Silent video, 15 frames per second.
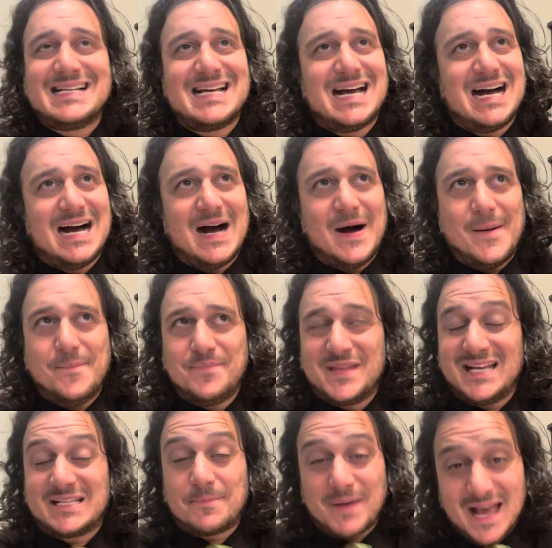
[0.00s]
It
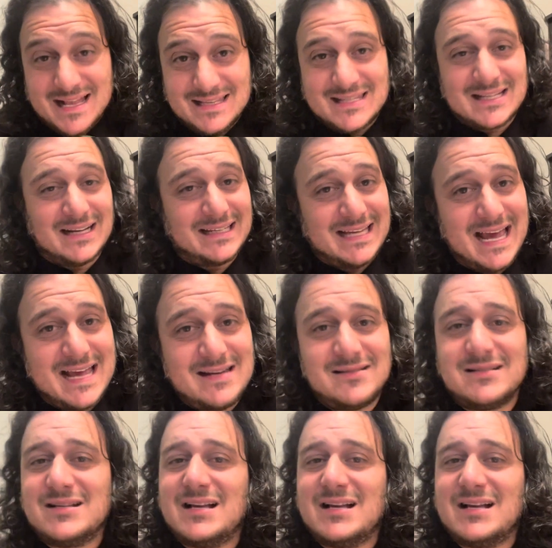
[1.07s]
depends, again,